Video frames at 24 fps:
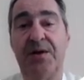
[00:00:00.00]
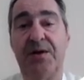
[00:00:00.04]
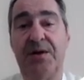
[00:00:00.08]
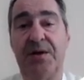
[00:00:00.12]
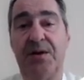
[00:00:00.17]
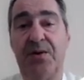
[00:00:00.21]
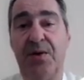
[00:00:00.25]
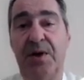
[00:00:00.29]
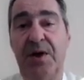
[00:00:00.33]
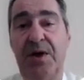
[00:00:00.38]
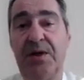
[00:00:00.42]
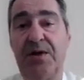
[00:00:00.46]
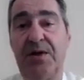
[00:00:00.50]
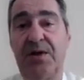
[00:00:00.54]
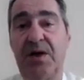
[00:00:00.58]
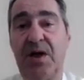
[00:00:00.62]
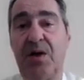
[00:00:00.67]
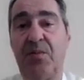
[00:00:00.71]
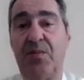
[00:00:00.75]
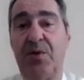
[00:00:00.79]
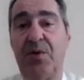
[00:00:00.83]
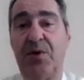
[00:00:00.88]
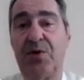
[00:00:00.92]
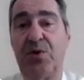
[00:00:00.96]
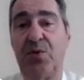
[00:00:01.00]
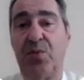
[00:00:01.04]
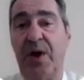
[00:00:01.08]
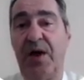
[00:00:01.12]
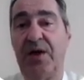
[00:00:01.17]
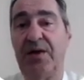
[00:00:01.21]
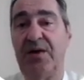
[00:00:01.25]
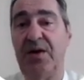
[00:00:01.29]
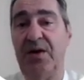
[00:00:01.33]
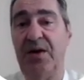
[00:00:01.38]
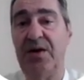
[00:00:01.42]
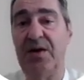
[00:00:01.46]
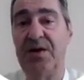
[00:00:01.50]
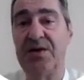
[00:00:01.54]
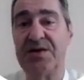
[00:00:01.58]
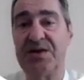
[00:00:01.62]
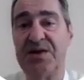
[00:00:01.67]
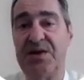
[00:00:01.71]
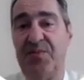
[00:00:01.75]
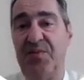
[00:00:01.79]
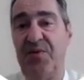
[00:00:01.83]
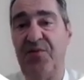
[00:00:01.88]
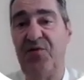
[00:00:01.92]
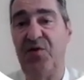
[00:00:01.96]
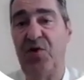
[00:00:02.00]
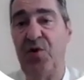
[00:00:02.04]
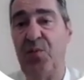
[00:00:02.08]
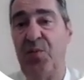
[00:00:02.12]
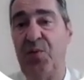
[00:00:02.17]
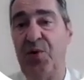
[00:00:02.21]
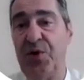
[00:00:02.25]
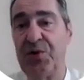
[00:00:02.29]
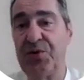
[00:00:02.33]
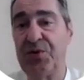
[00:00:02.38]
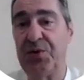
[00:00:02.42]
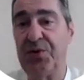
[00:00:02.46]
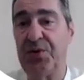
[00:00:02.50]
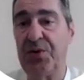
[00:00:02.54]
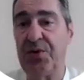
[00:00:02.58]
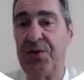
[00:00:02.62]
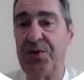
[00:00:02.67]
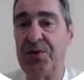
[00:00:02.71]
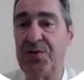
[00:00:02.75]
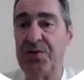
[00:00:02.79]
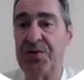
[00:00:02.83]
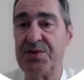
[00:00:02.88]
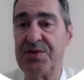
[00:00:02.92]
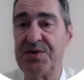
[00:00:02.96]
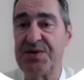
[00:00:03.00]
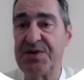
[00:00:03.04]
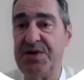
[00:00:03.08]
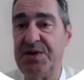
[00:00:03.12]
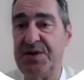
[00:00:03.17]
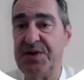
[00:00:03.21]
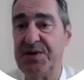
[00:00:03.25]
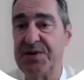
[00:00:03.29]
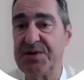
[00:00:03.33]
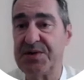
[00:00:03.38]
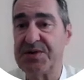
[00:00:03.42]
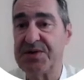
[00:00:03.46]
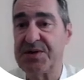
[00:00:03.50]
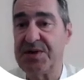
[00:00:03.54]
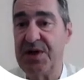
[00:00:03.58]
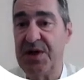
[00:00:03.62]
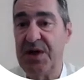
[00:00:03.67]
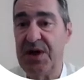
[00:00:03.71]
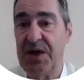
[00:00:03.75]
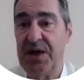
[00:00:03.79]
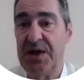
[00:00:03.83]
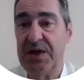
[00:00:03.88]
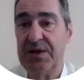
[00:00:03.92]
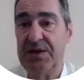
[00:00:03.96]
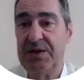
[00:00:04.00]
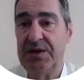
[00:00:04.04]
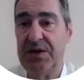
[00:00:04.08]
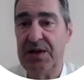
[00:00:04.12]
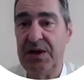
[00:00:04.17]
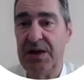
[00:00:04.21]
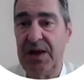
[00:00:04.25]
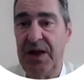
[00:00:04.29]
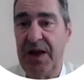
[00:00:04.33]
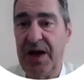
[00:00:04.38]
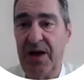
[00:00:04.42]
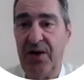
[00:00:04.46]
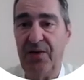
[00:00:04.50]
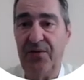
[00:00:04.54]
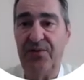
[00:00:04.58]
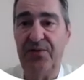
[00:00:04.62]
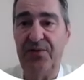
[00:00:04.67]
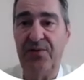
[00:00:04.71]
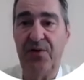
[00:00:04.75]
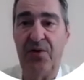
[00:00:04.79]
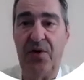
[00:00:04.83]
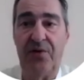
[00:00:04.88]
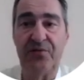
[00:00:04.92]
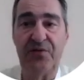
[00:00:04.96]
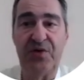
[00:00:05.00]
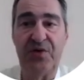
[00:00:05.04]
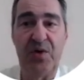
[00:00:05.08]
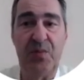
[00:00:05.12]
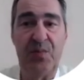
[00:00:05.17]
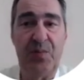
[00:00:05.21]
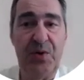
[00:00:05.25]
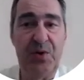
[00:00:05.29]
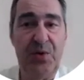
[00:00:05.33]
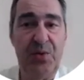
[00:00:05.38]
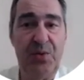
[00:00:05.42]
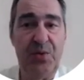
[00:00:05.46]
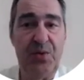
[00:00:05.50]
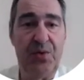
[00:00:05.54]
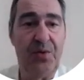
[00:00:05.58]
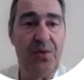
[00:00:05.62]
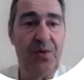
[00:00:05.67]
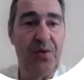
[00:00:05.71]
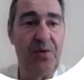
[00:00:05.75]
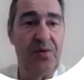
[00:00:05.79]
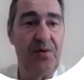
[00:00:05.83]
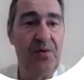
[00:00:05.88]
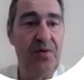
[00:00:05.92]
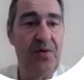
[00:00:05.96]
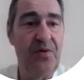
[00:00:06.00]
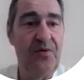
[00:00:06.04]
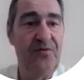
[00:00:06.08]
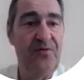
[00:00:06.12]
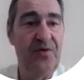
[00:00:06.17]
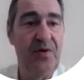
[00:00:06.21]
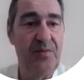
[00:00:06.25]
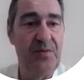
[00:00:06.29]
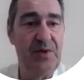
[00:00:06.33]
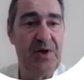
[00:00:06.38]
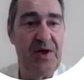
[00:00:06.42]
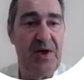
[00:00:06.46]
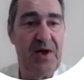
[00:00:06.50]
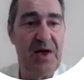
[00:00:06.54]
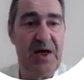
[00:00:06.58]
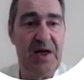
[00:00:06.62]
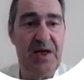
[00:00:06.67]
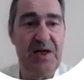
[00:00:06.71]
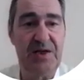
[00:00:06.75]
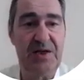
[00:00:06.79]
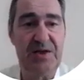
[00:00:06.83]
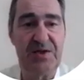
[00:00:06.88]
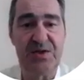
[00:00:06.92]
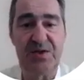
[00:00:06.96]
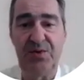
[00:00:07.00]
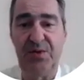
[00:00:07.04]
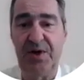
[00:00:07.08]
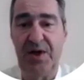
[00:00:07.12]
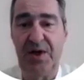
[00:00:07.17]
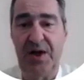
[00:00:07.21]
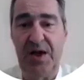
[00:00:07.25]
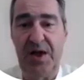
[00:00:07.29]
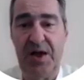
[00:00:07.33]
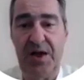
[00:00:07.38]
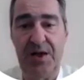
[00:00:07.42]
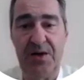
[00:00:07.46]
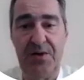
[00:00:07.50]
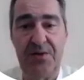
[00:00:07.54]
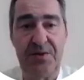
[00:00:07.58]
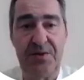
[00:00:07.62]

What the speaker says: trait number 20 in the CPVO protocol considers the length of the peduncle from the calyx to the layer.